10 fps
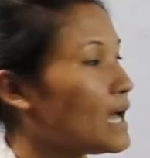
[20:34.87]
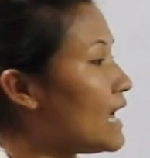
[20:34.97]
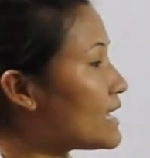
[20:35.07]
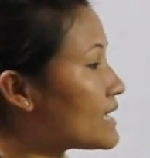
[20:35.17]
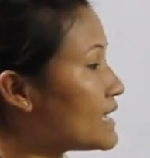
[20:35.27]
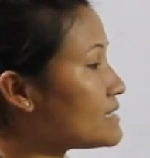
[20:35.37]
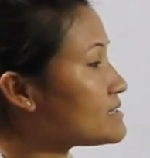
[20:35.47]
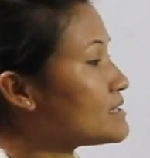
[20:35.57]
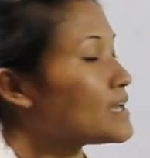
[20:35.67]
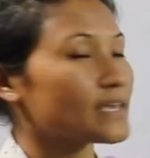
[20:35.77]
I
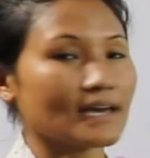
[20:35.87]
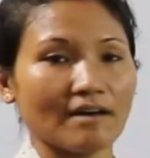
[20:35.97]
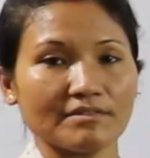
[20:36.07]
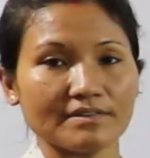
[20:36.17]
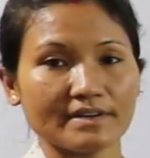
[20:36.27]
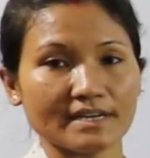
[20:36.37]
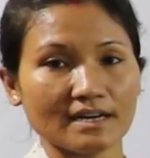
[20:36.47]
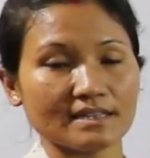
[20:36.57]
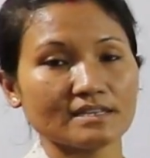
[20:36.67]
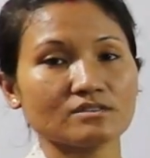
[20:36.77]
guess you have
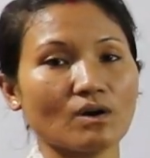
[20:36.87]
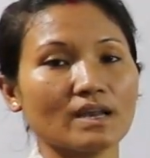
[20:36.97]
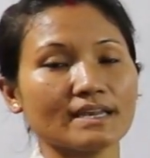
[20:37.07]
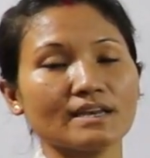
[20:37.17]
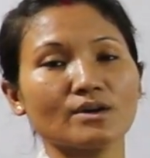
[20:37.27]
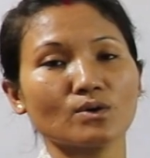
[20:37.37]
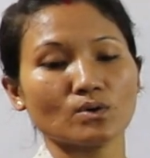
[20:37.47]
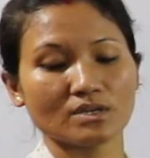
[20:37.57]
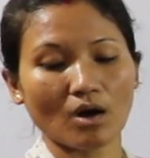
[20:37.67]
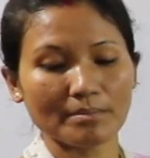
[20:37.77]
written this all in your
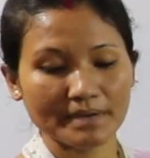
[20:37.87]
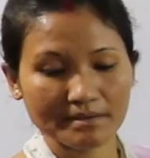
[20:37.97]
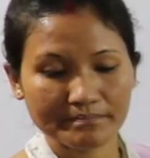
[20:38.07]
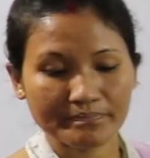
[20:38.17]
note copy.